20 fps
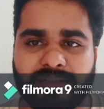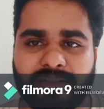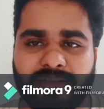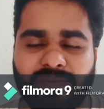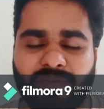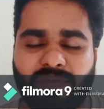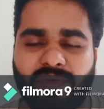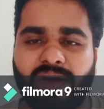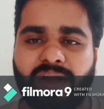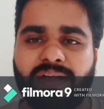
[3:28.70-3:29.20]

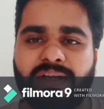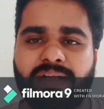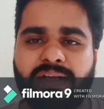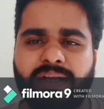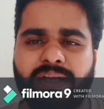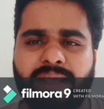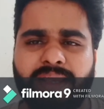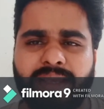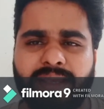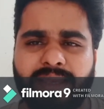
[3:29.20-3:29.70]

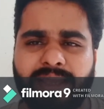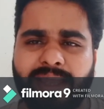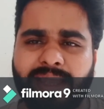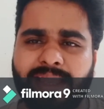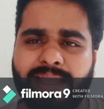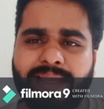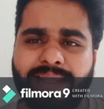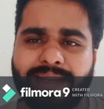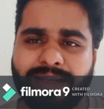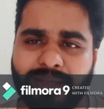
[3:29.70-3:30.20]
one
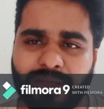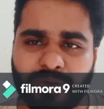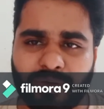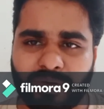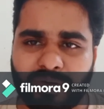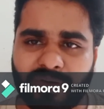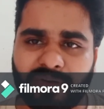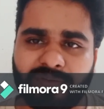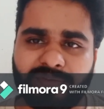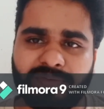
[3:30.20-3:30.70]
area
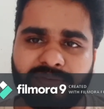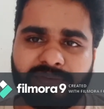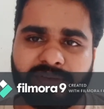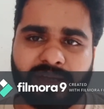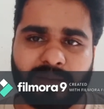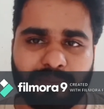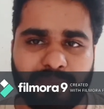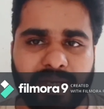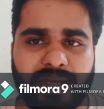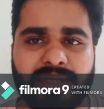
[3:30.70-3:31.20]
of
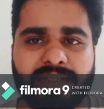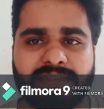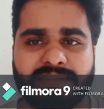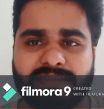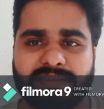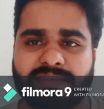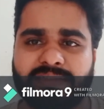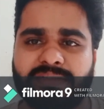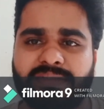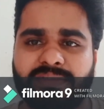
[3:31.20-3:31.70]

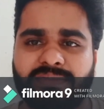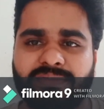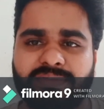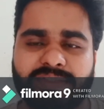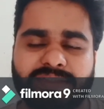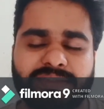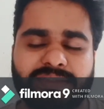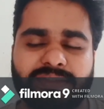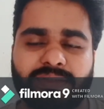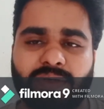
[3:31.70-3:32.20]
comparison
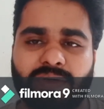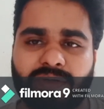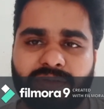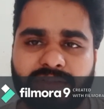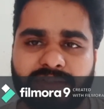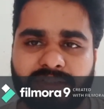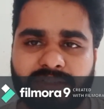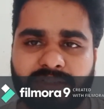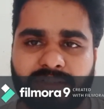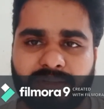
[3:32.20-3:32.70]
which the
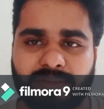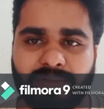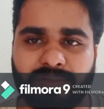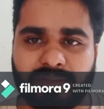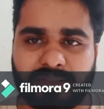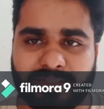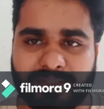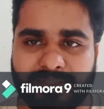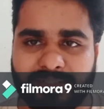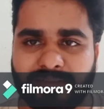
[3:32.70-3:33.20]
author,
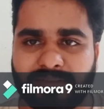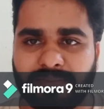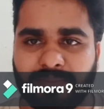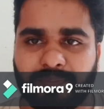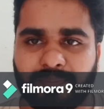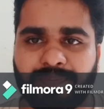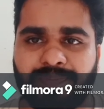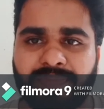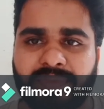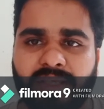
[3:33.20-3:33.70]
the critic
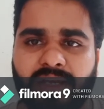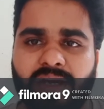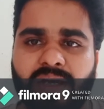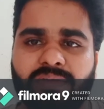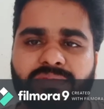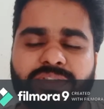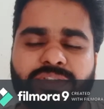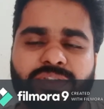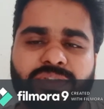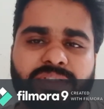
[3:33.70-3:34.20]

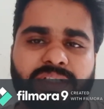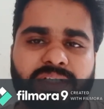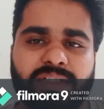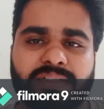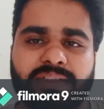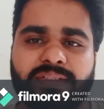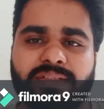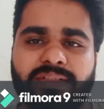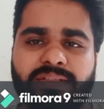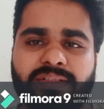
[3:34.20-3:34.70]
R
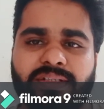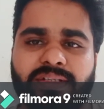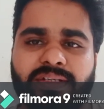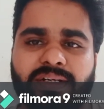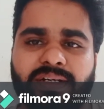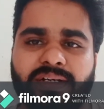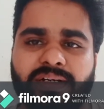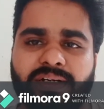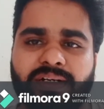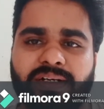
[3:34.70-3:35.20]
Viswanathan,
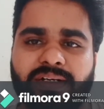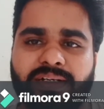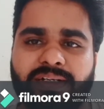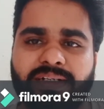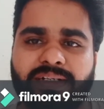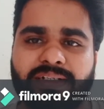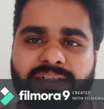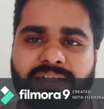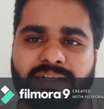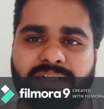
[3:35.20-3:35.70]

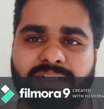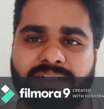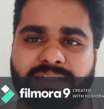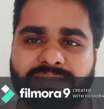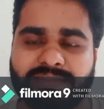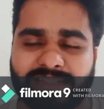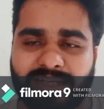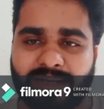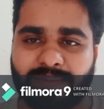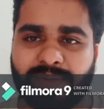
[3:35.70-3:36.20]

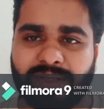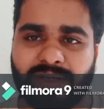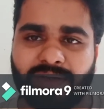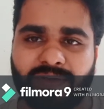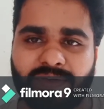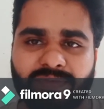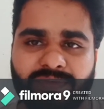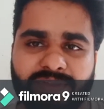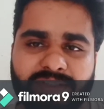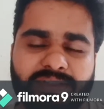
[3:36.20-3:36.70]
is coming
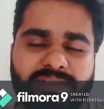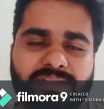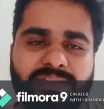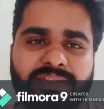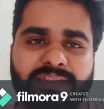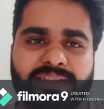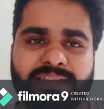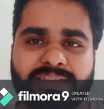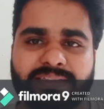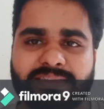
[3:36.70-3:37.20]
out with
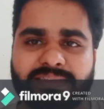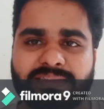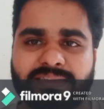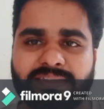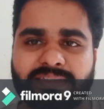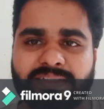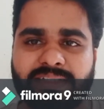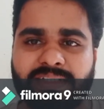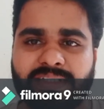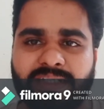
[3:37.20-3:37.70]
is
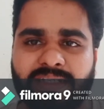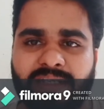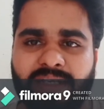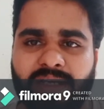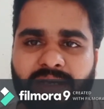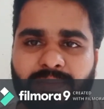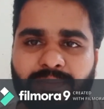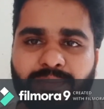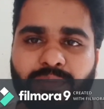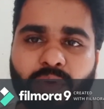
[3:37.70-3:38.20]

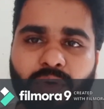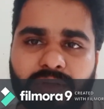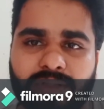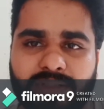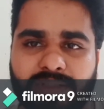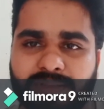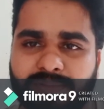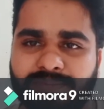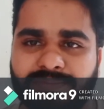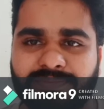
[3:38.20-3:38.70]
both,